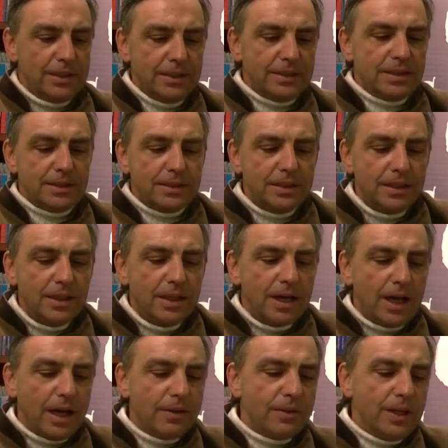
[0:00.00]
This is,
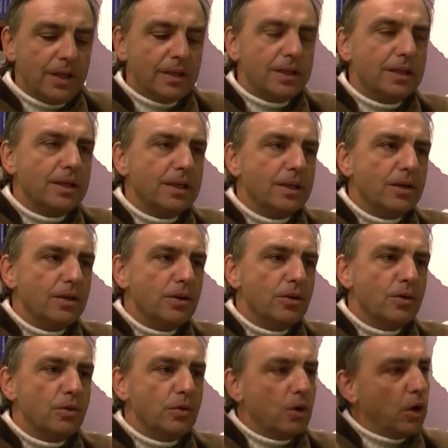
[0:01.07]
I think,